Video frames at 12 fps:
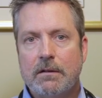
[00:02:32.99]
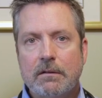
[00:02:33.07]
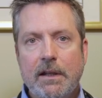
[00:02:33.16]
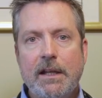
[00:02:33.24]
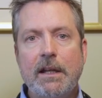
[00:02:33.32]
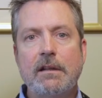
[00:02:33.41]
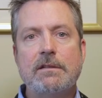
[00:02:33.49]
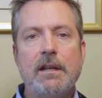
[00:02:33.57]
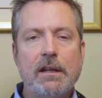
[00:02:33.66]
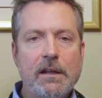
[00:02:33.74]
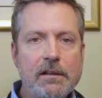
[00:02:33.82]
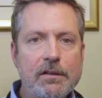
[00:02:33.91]
leading
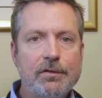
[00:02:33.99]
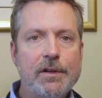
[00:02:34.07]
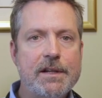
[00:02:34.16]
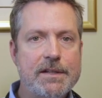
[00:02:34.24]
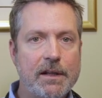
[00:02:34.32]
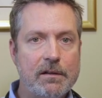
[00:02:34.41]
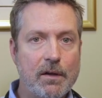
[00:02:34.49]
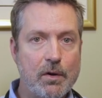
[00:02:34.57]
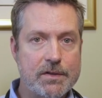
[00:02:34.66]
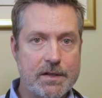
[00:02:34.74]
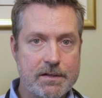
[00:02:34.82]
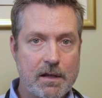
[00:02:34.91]
to increasing
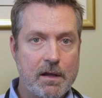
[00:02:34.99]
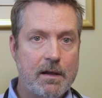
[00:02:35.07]
doses.